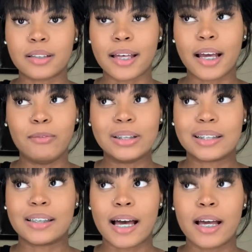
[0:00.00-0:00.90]
Like, I
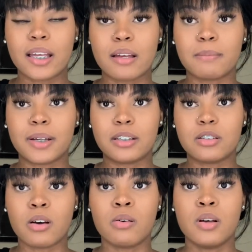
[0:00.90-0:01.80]
wasn't lying, but you
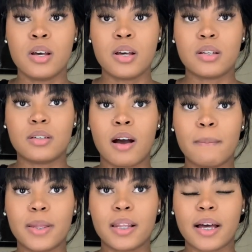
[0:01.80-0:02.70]
know,
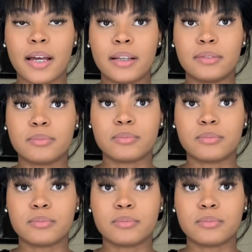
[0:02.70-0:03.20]
don't be like,